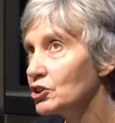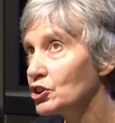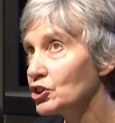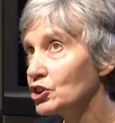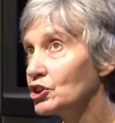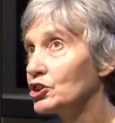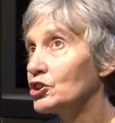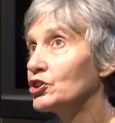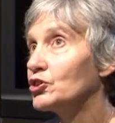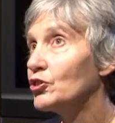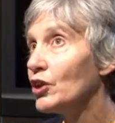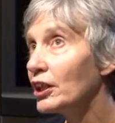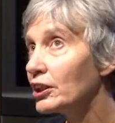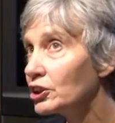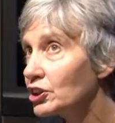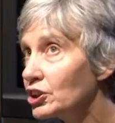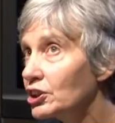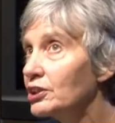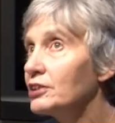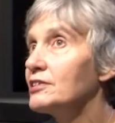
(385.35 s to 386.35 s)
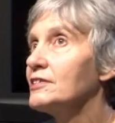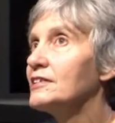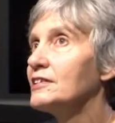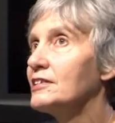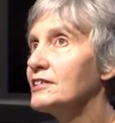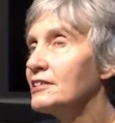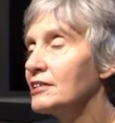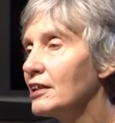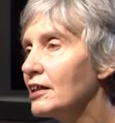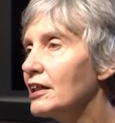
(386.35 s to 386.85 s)
structure
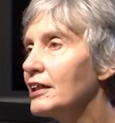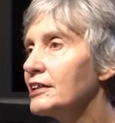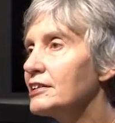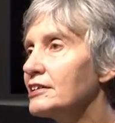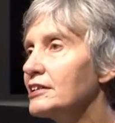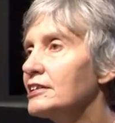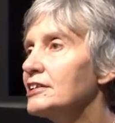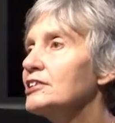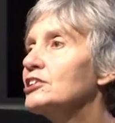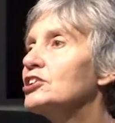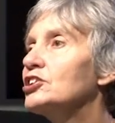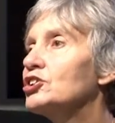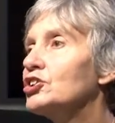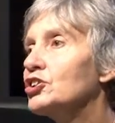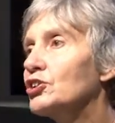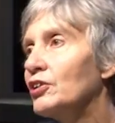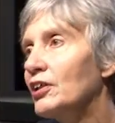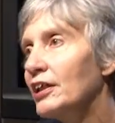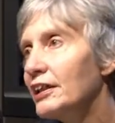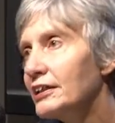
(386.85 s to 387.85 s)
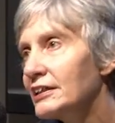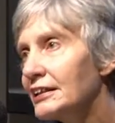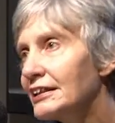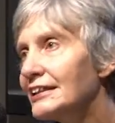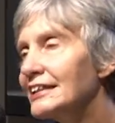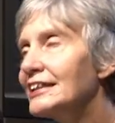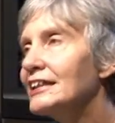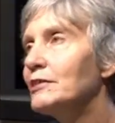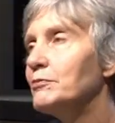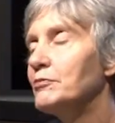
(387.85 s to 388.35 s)
society to try and
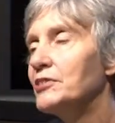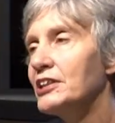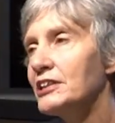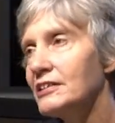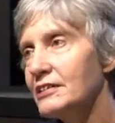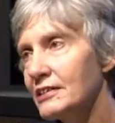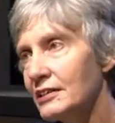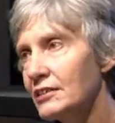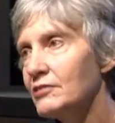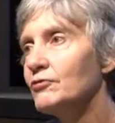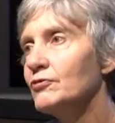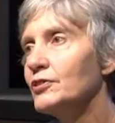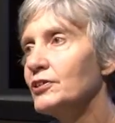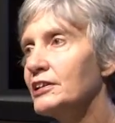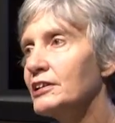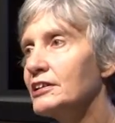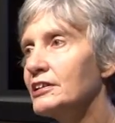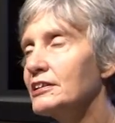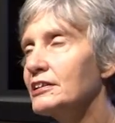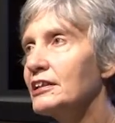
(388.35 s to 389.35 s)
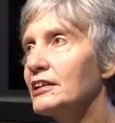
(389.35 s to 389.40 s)
keep these infinite